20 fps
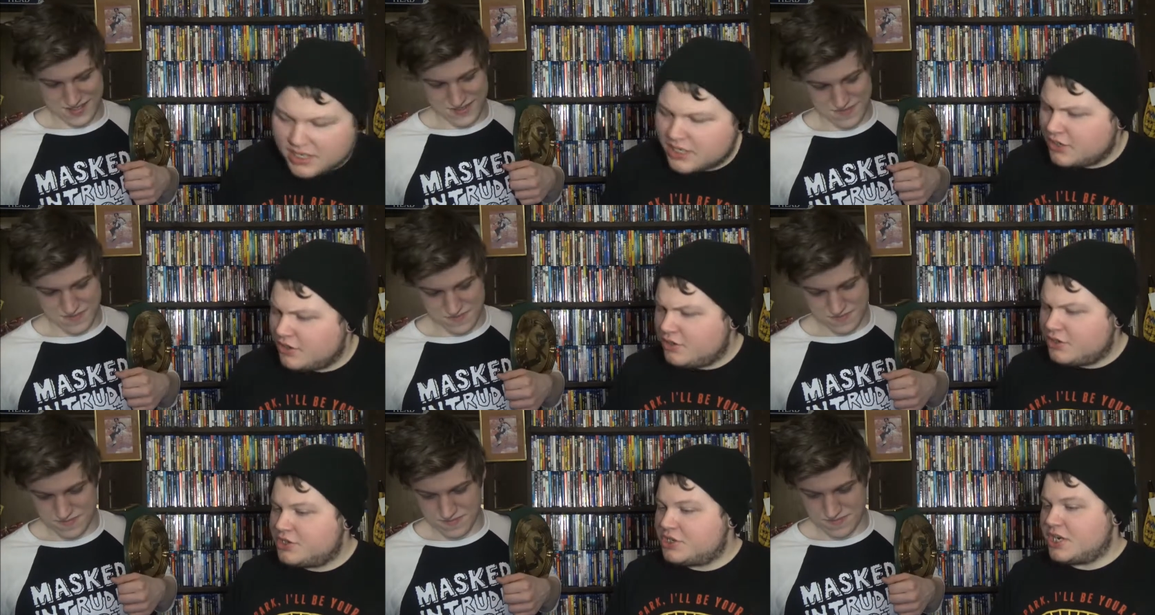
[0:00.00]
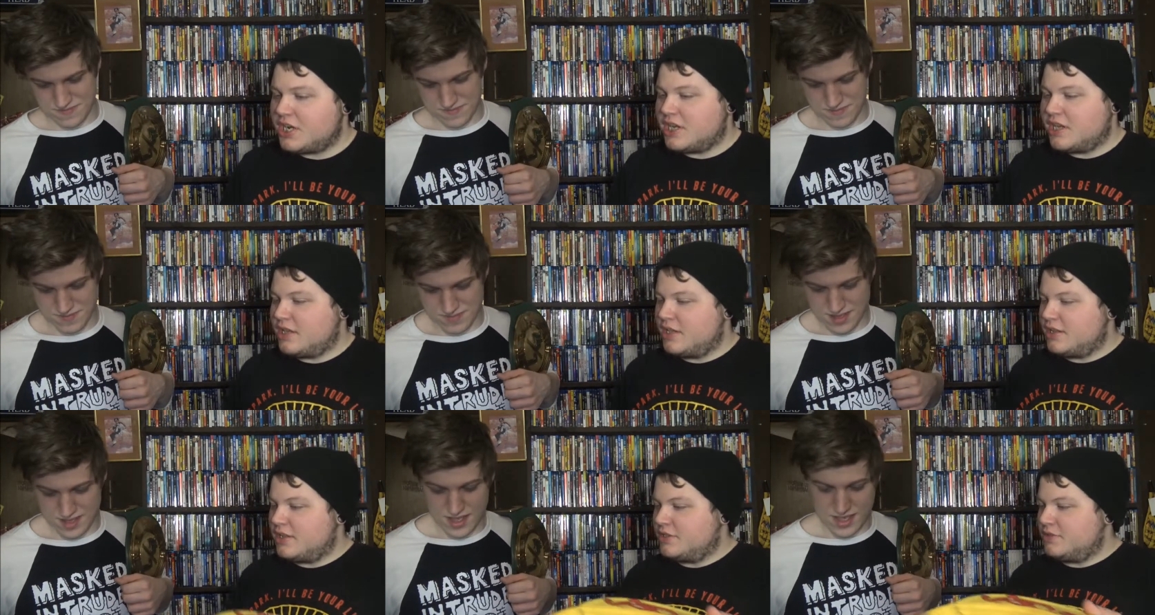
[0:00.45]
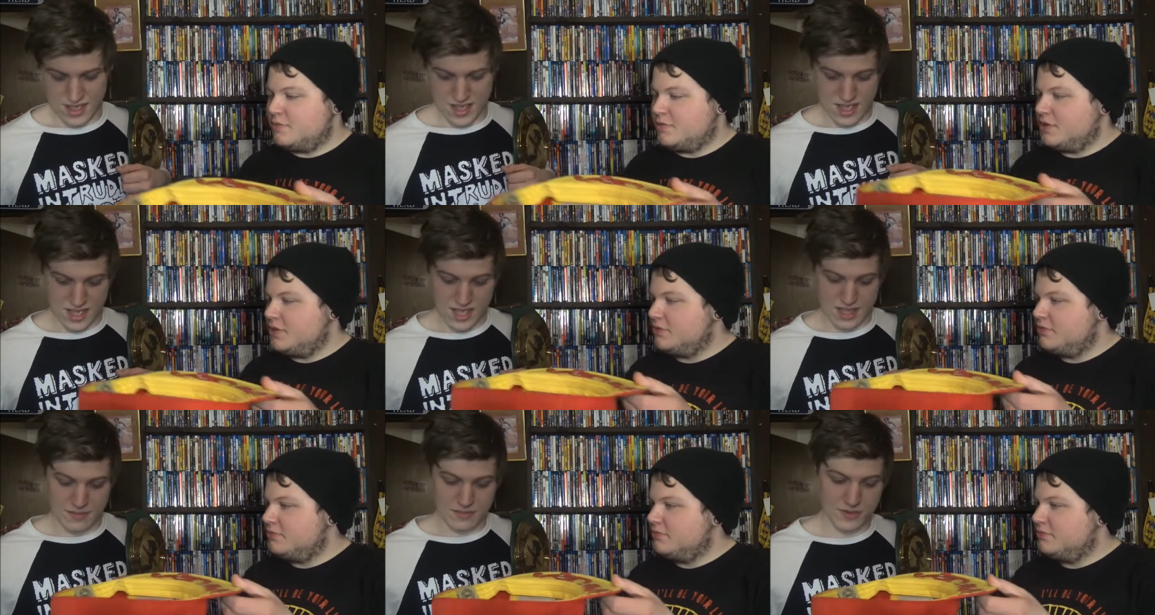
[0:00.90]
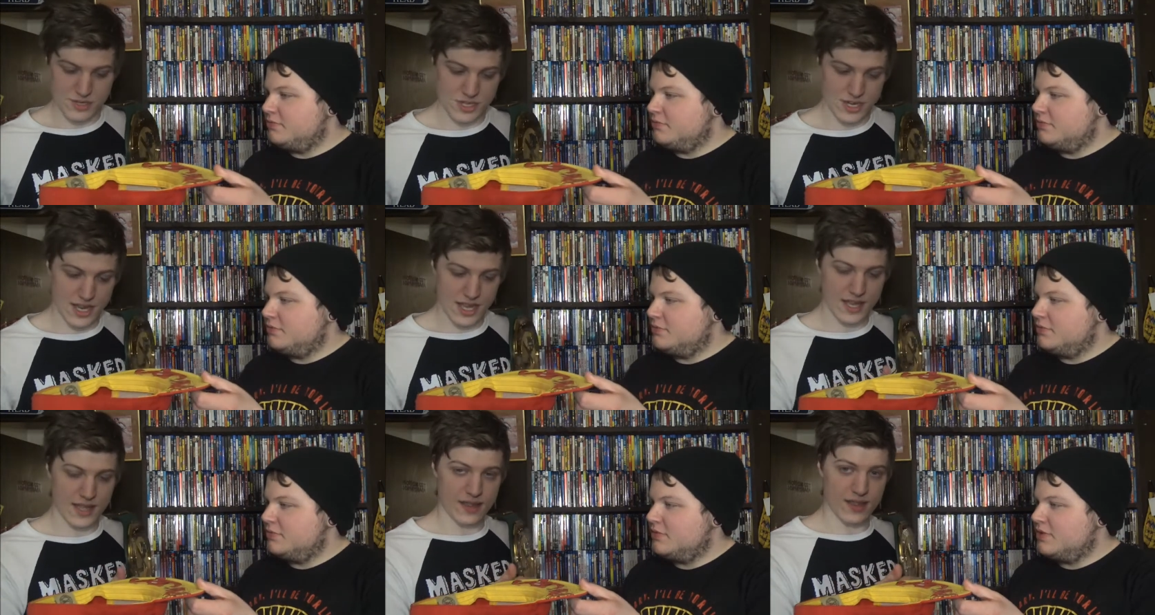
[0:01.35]
Speaker 1: You're shaking this one. I'm
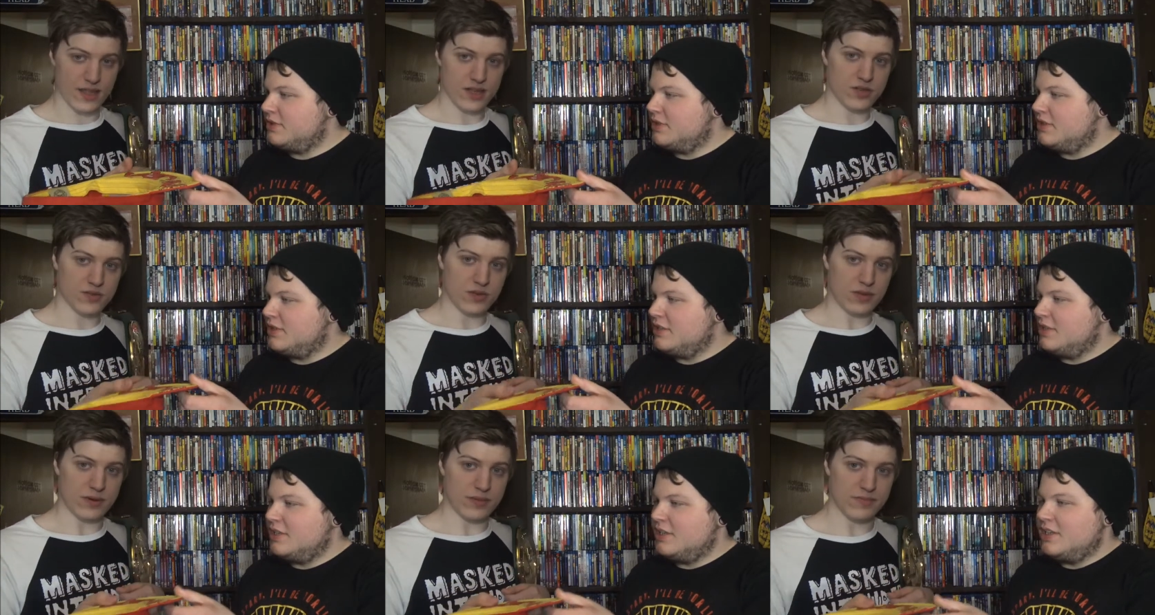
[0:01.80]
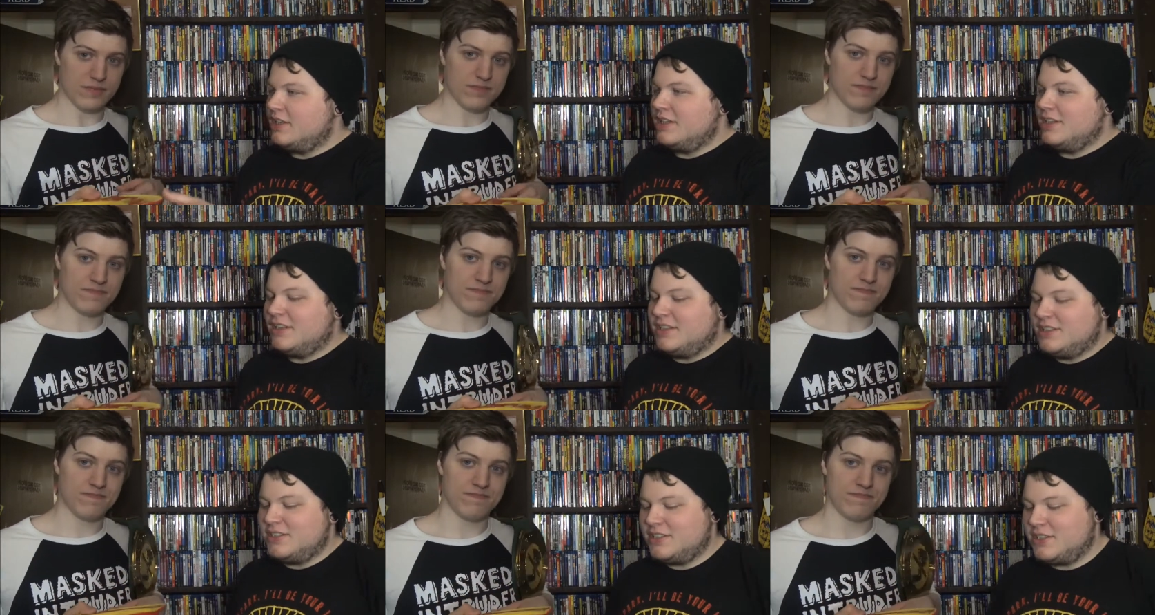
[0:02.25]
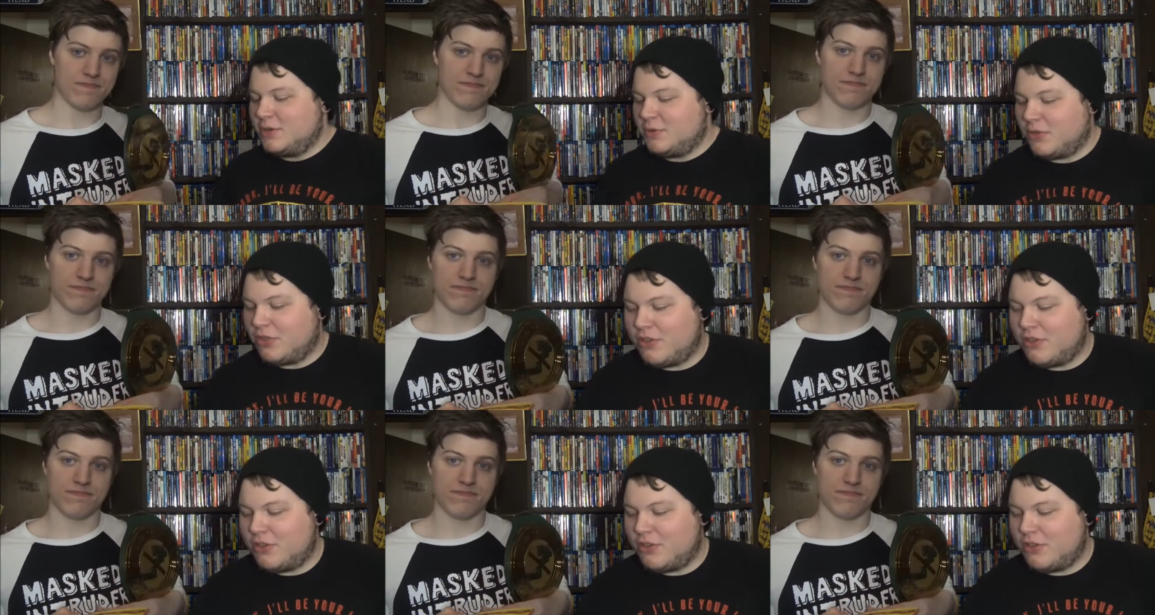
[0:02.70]
shaking this one. So